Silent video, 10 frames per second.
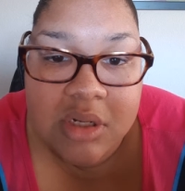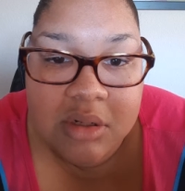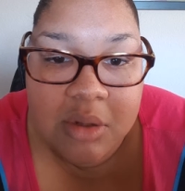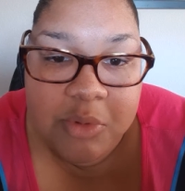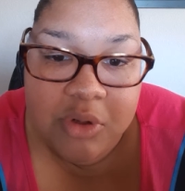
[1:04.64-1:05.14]

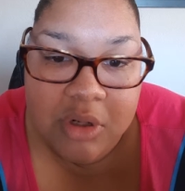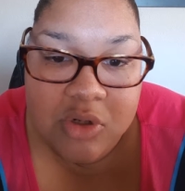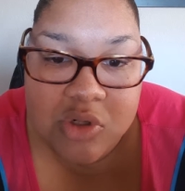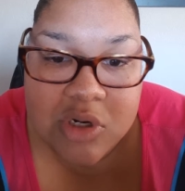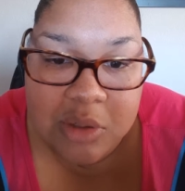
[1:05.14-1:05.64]

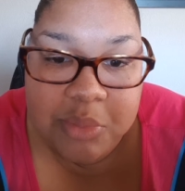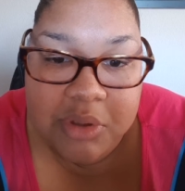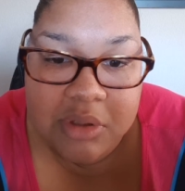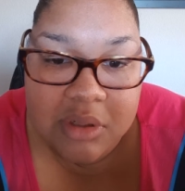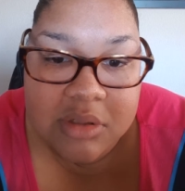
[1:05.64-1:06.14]
telecommunication
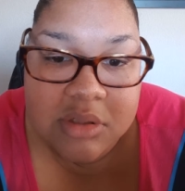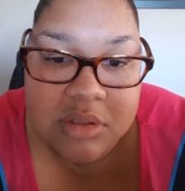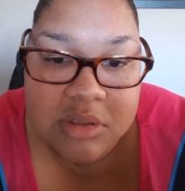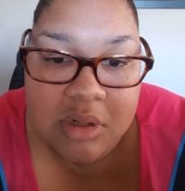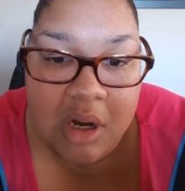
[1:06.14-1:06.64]
company
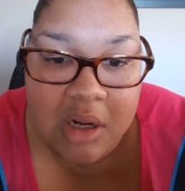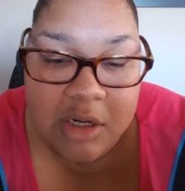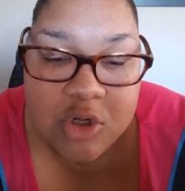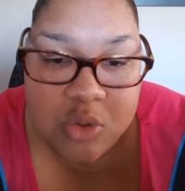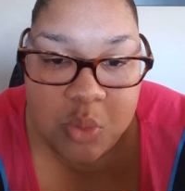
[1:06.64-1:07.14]
that's
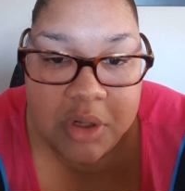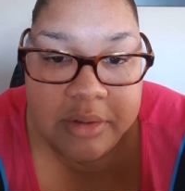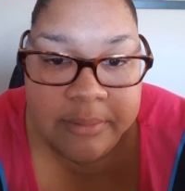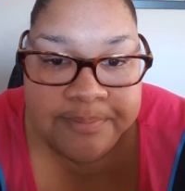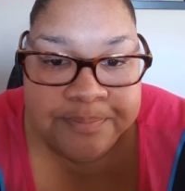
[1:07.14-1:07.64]
nationwide.
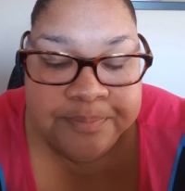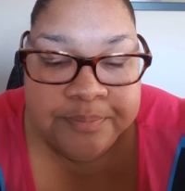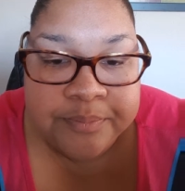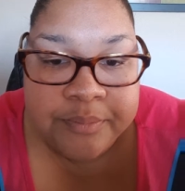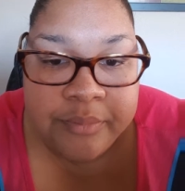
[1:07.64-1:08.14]

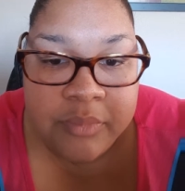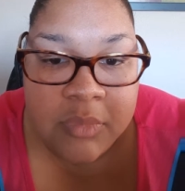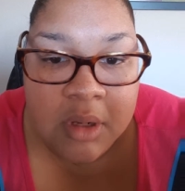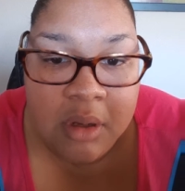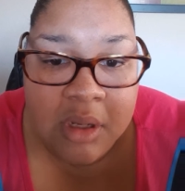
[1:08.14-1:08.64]

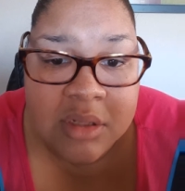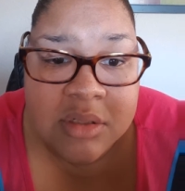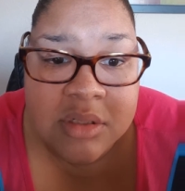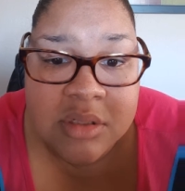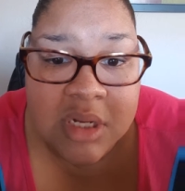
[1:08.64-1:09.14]

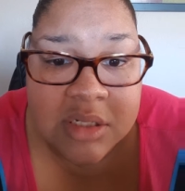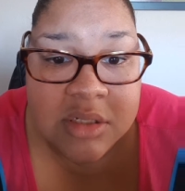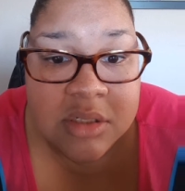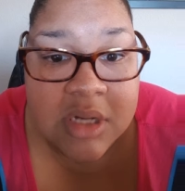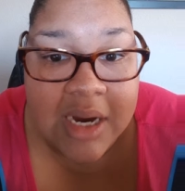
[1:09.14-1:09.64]
His
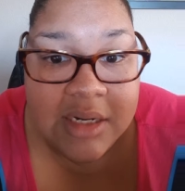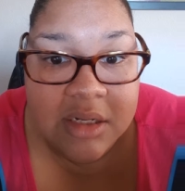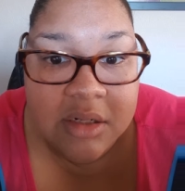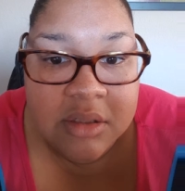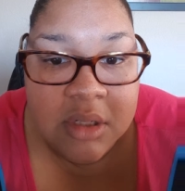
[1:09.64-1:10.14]
next
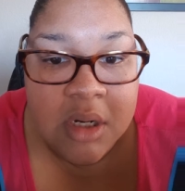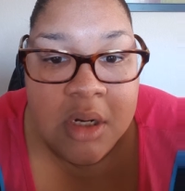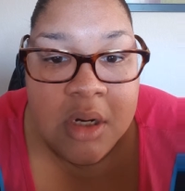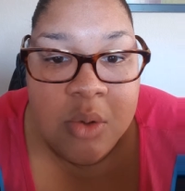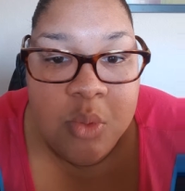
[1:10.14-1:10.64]
idea
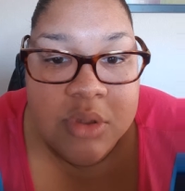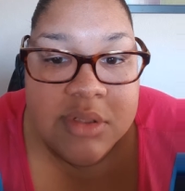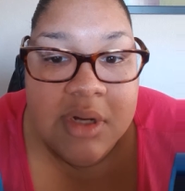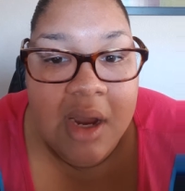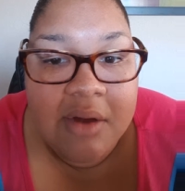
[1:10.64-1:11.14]
was
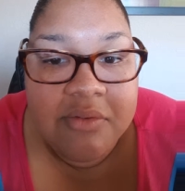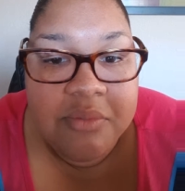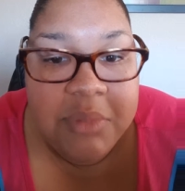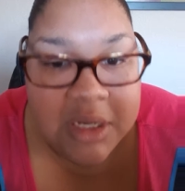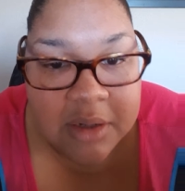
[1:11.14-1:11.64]
to
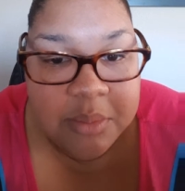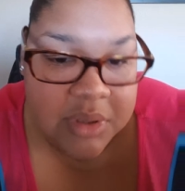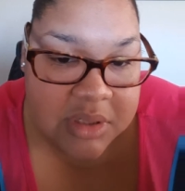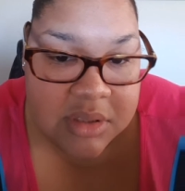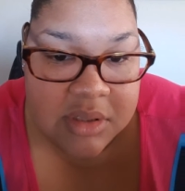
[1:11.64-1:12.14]
have me
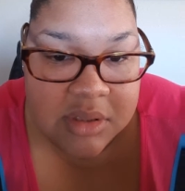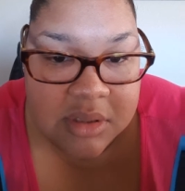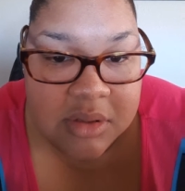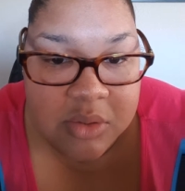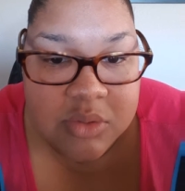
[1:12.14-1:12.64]
complete
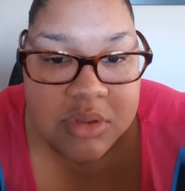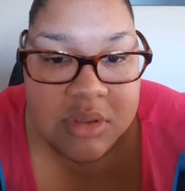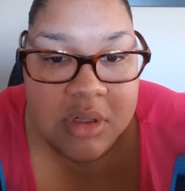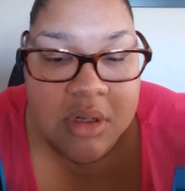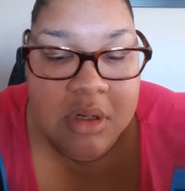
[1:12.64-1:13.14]

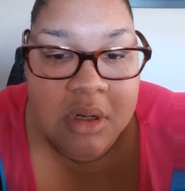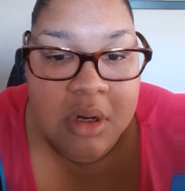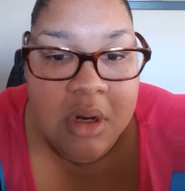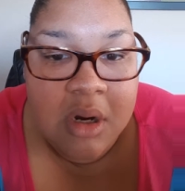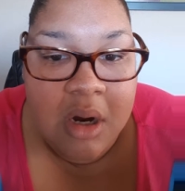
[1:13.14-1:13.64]
those
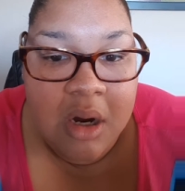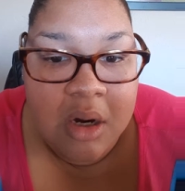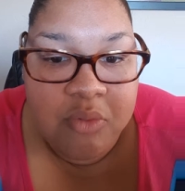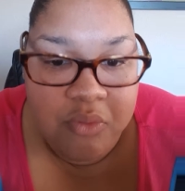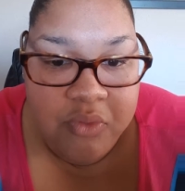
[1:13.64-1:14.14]

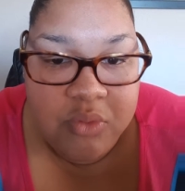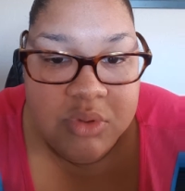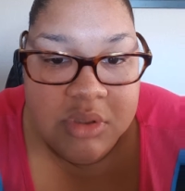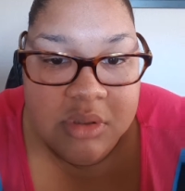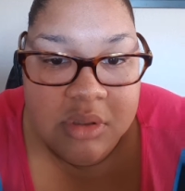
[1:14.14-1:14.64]

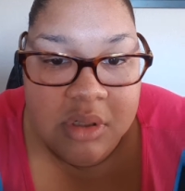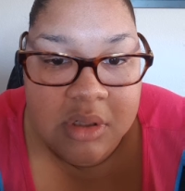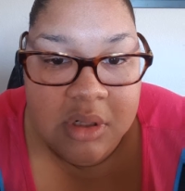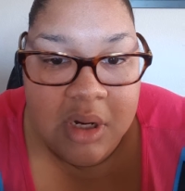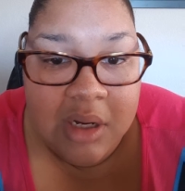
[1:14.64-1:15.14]
reviews.
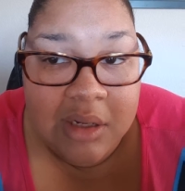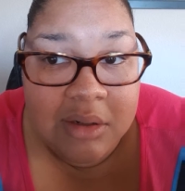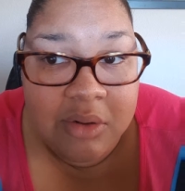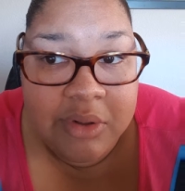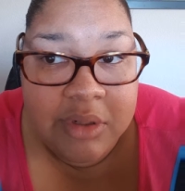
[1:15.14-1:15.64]
I had
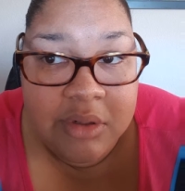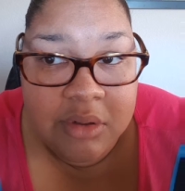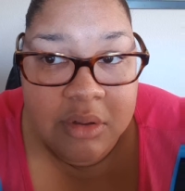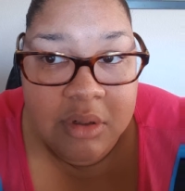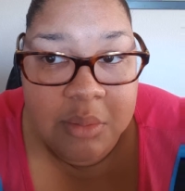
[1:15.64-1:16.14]
already
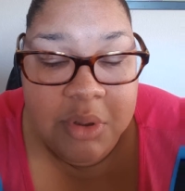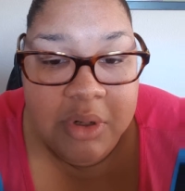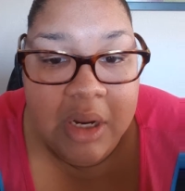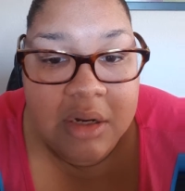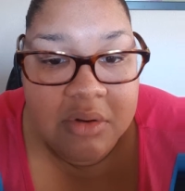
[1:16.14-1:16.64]
done
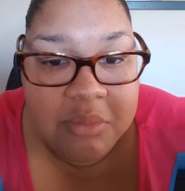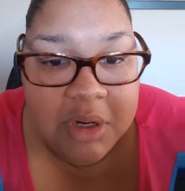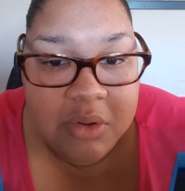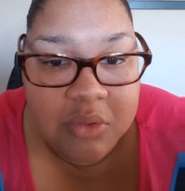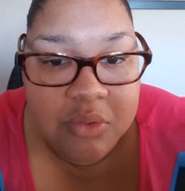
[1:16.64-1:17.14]
about 80 of
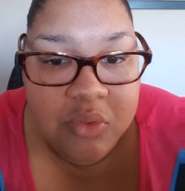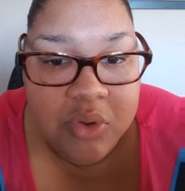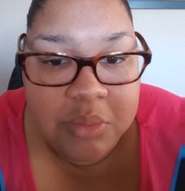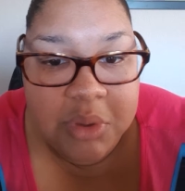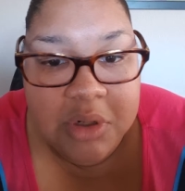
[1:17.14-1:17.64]
my own,
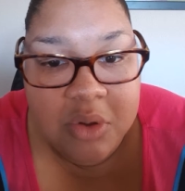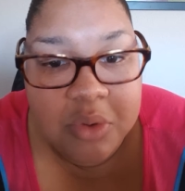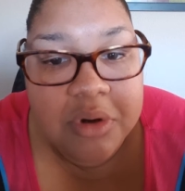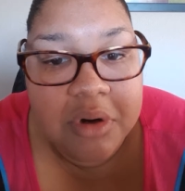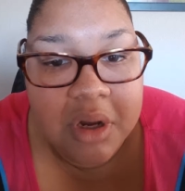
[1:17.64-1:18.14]
and my
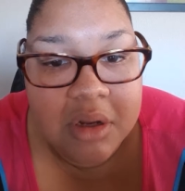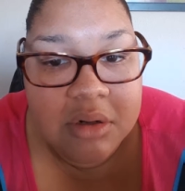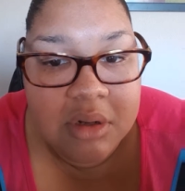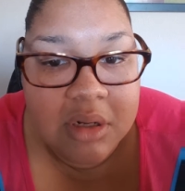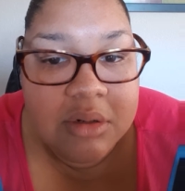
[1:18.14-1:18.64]
coworker
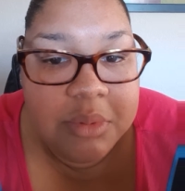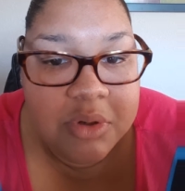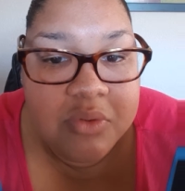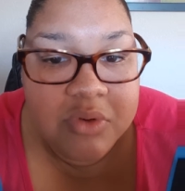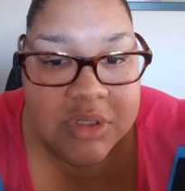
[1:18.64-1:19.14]
had a little bit
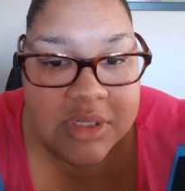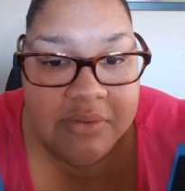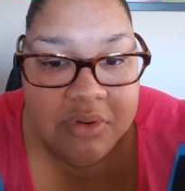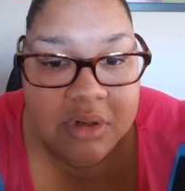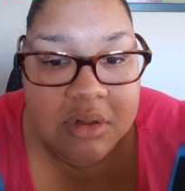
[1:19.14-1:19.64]
over
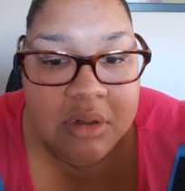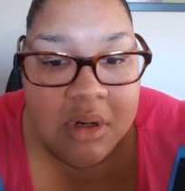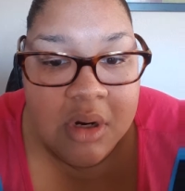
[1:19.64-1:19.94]
70.